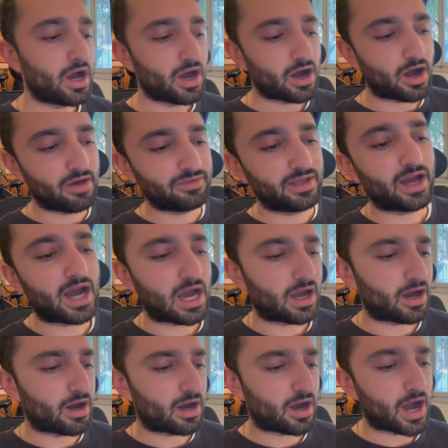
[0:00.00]
On the
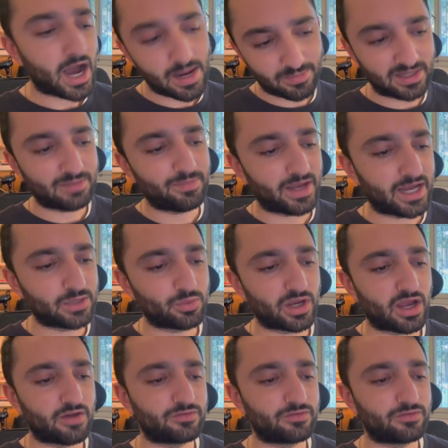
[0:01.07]
hype lead page, we